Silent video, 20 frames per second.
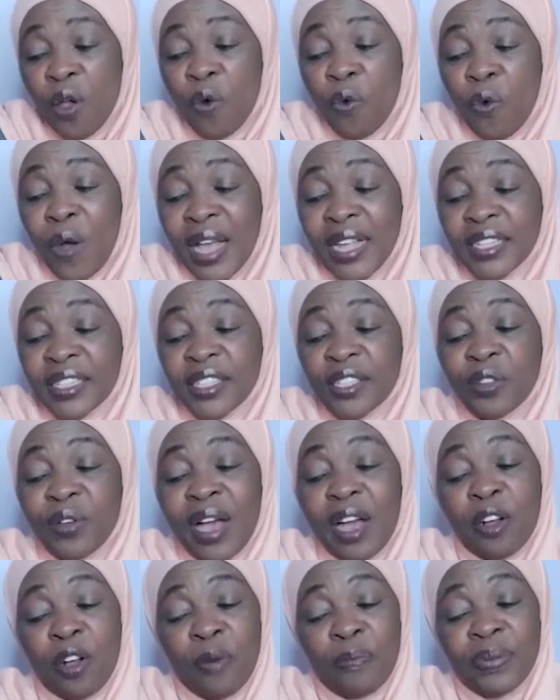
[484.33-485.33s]
Once you
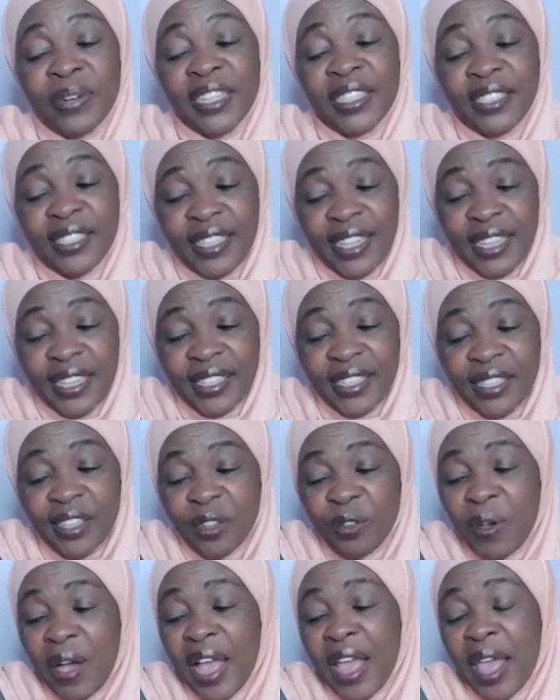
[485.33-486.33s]
accomplish this,
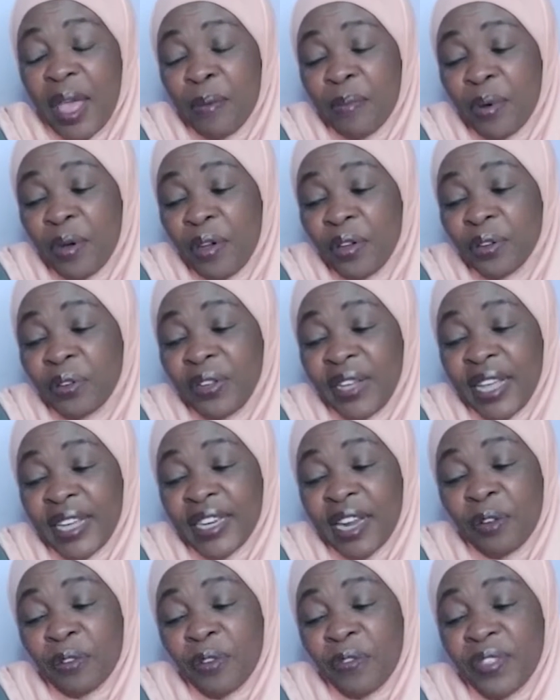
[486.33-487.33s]
you are able to get
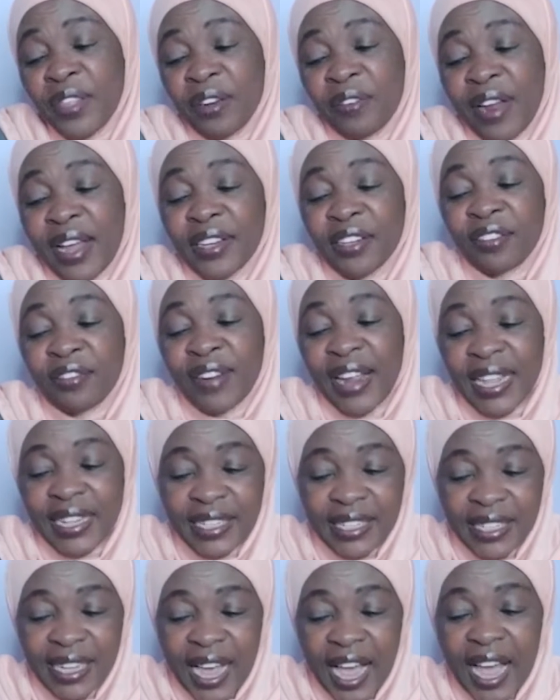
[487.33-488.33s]
out of the rat race
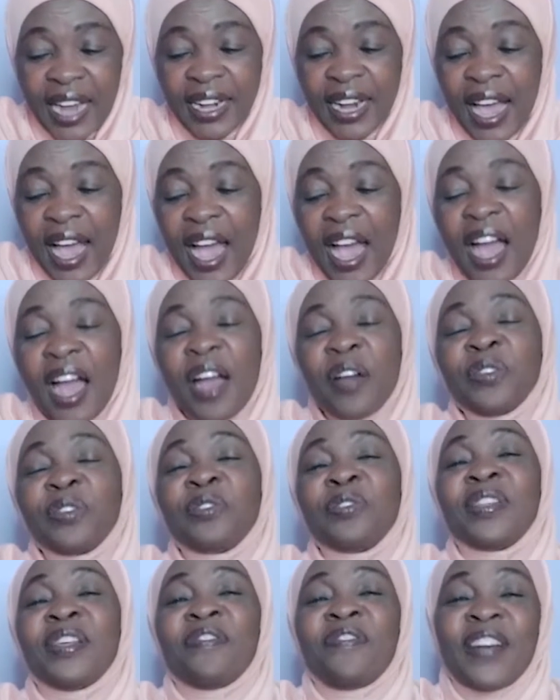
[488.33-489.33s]
and out
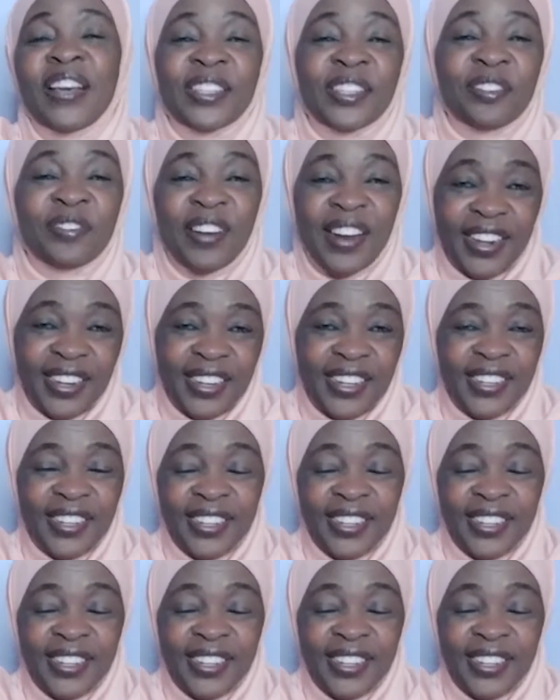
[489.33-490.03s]
to the fast track.